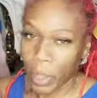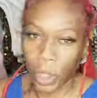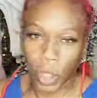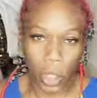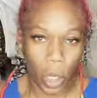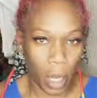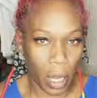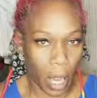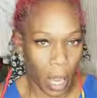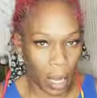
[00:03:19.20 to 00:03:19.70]
me
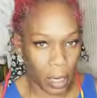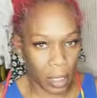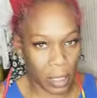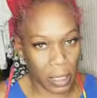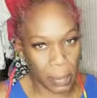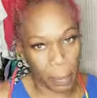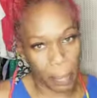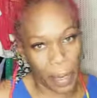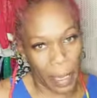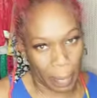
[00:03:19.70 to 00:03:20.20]
show y'all
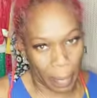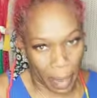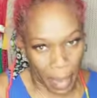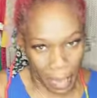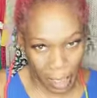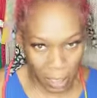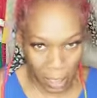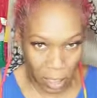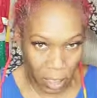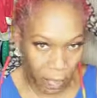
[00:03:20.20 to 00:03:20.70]
this big
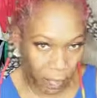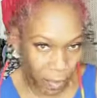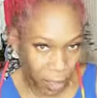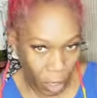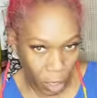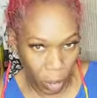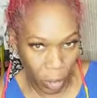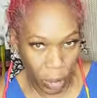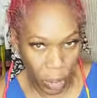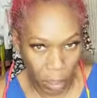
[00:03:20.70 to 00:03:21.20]
basket of
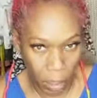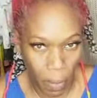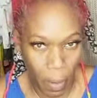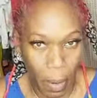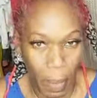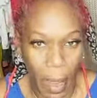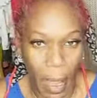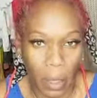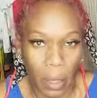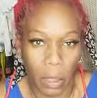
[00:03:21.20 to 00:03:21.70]
clothes that I'm
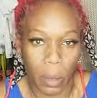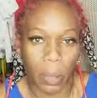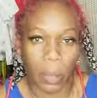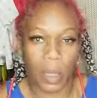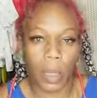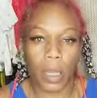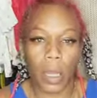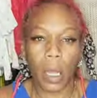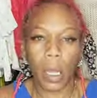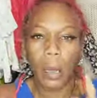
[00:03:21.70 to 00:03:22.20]
about to
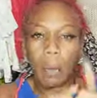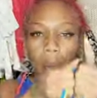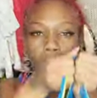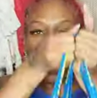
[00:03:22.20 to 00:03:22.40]
put up.